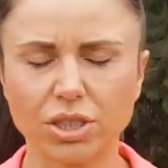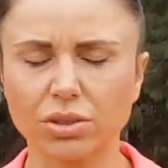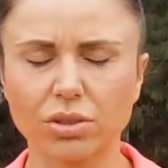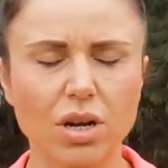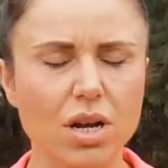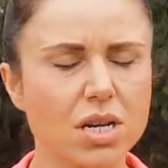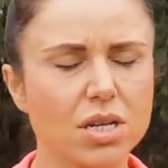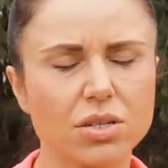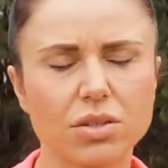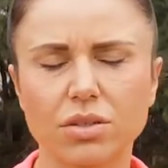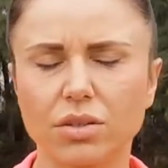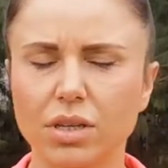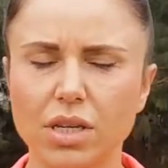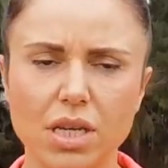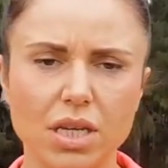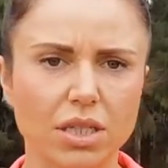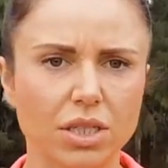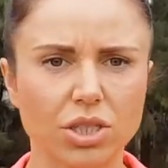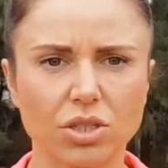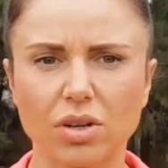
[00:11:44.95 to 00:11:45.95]
Should I do
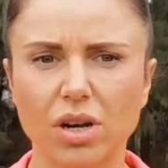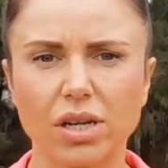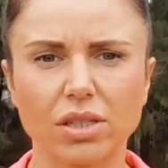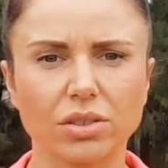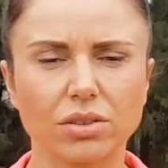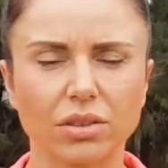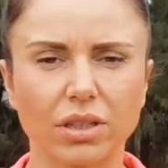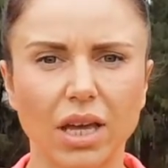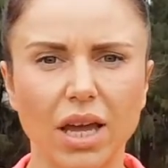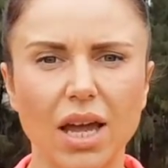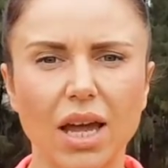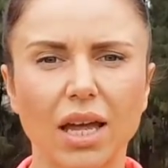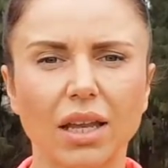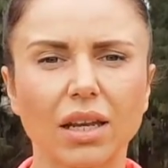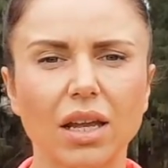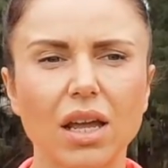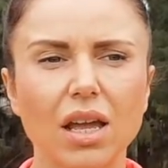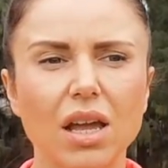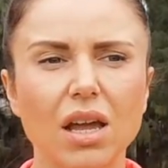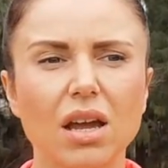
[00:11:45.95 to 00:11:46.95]
this? Should I do that?
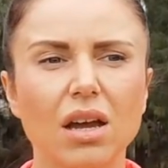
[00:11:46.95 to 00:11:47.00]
